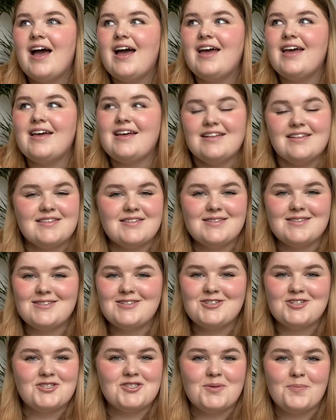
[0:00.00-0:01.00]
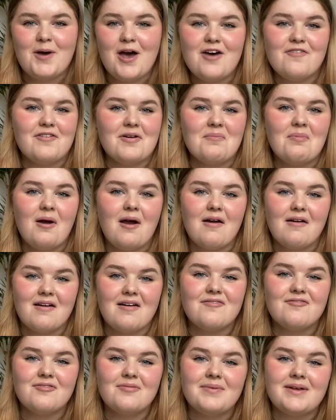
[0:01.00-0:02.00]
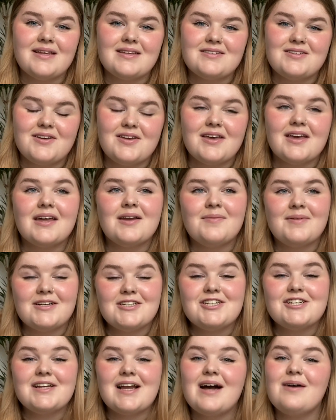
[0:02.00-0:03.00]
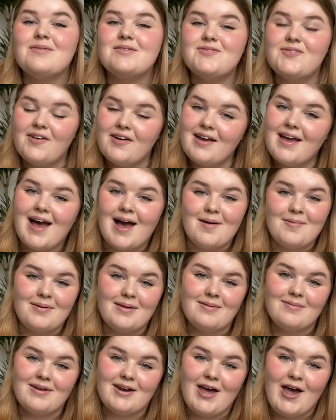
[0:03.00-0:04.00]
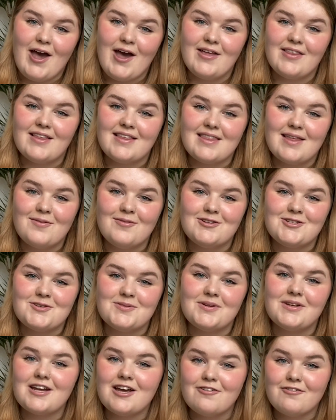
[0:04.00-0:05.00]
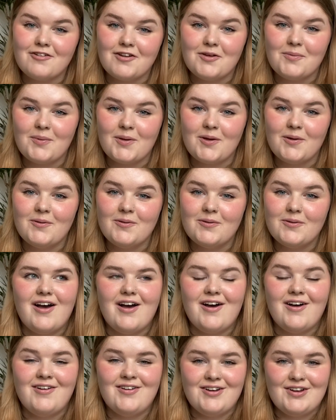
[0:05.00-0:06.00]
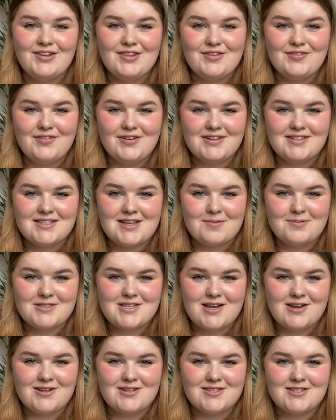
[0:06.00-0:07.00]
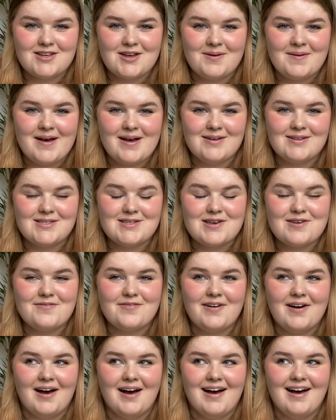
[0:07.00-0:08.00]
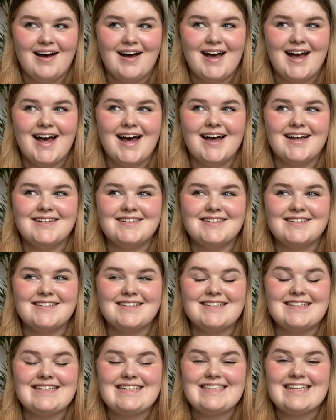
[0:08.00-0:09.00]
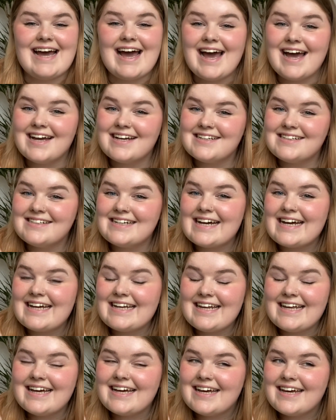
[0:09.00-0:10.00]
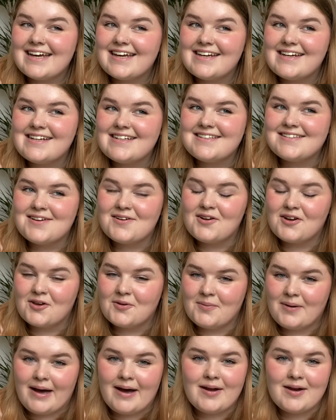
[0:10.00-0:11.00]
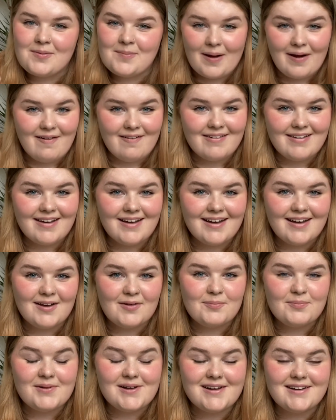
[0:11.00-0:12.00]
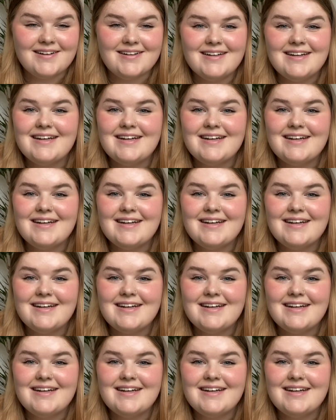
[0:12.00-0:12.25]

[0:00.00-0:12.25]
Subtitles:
it's just the perfect programme for me. So you can imagine I was very happy when I heard that they were doing a reboot. Only the first episode has come out so far, and technically it's only come out in America, but